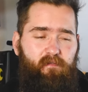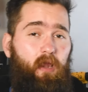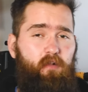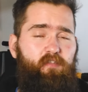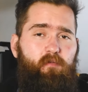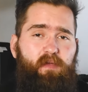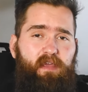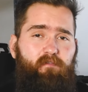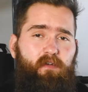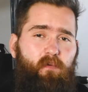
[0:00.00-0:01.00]
I'll also be
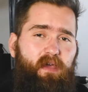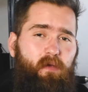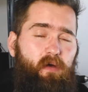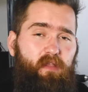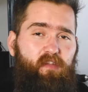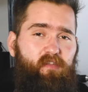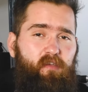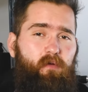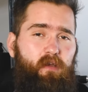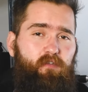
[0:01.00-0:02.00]
giving away one of these
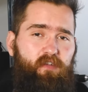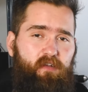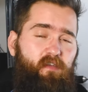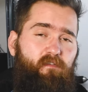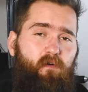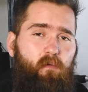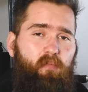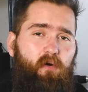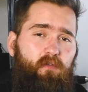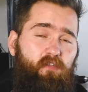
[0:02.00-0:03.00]
Nucleo-64
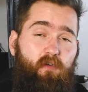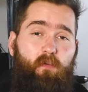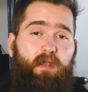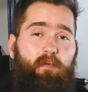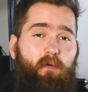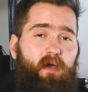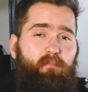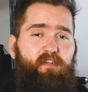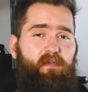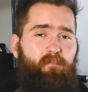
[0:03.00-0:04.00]
boards to one of my
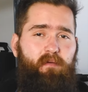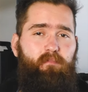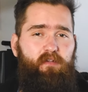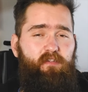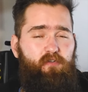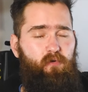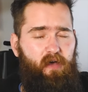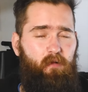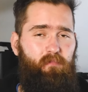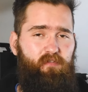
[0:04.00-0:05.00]
website members who
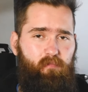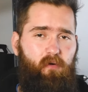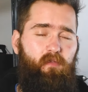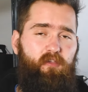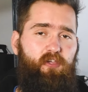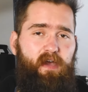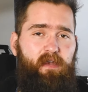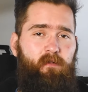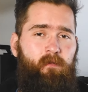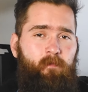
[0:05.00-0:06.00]
help support the
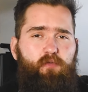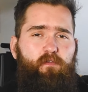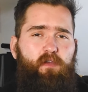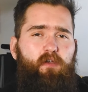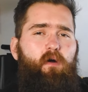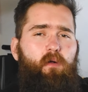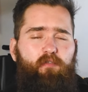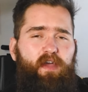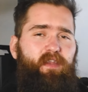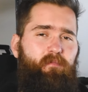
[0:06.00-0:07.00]
channel. So if you're not
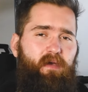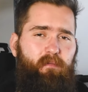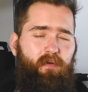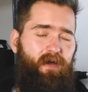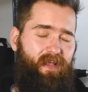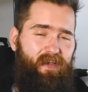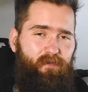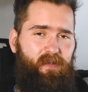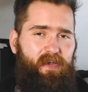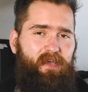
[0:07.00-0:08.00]
already a member, I'll
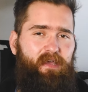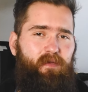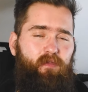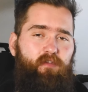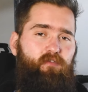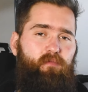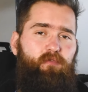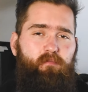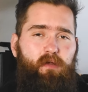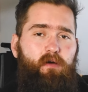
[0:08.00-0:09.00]
leave a link in the
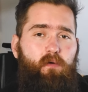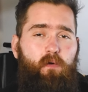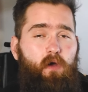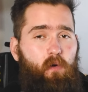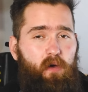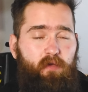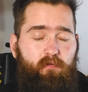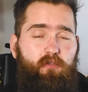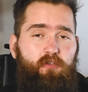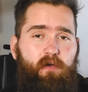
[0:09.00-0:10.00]
description below where you
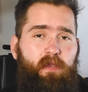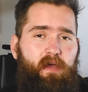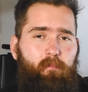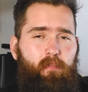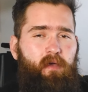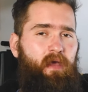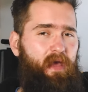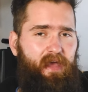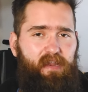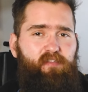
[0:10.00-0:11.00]
can join up.
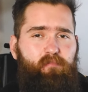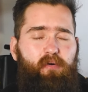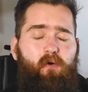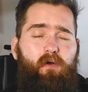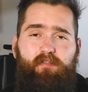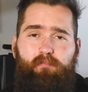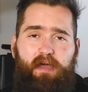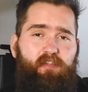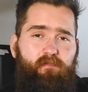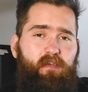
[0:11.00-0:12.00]
Any support is
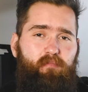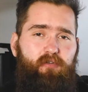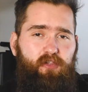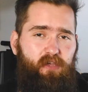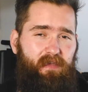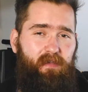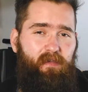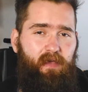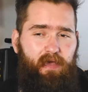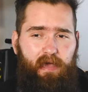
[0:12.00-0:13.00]
massively appreciated
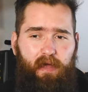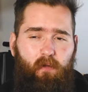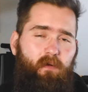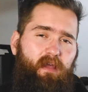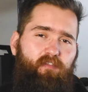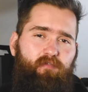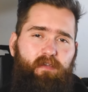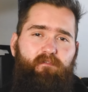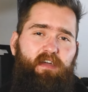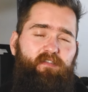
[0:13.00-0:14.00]
and all gets
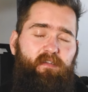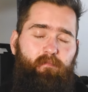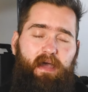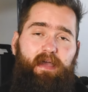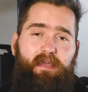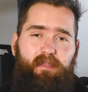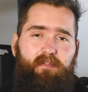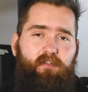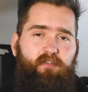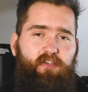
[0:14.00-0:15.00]
reinvested back
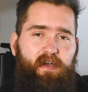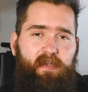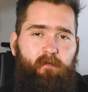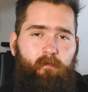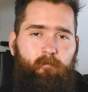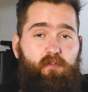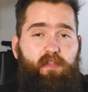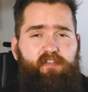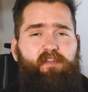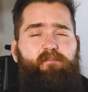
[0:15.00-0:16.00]
into this channel. So
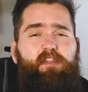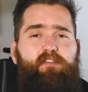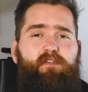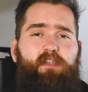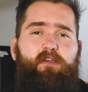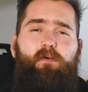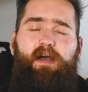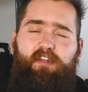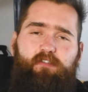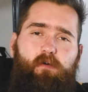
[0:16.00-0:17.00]
that's it for this video.
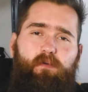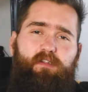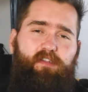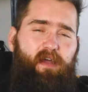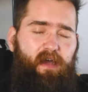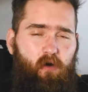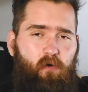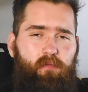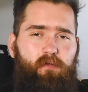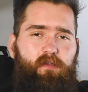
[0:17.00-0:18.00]
As always, I
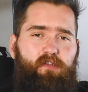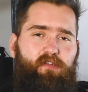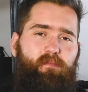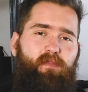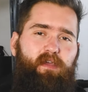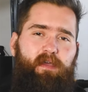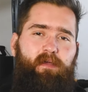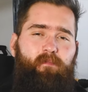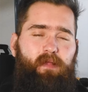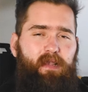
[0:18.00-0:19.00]
hope you learned
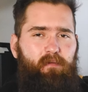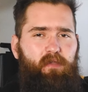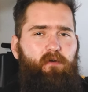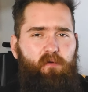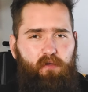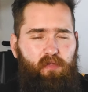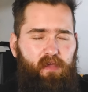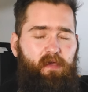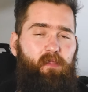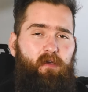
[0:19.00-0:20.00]
something. Let me know what you
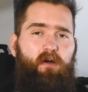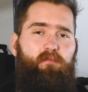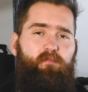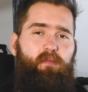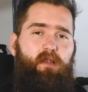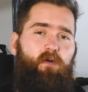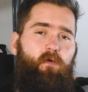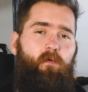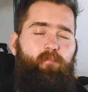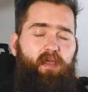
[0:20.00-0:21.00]
think in the comments
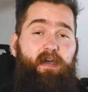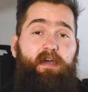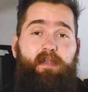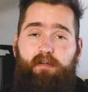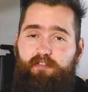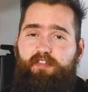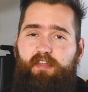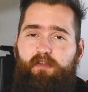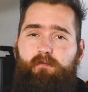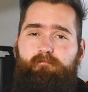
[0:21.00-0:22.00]
below and I'll
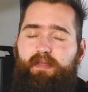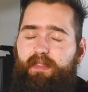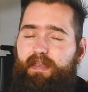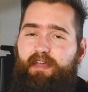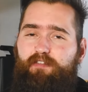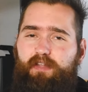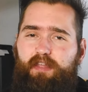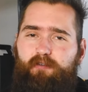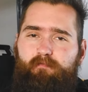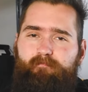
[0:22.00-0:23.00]
see you in the next
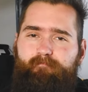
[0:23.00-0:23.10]
video.